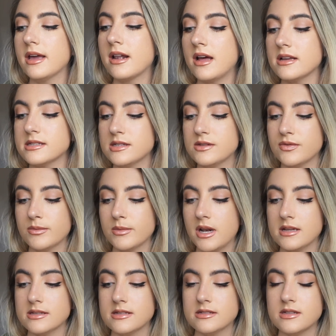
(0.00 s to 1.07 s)
glasses from
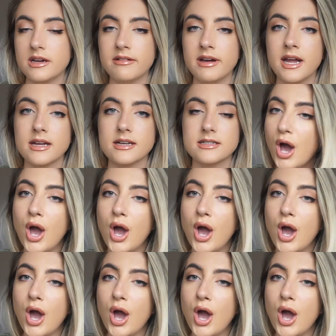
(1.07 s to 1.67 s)
Glasses Direct.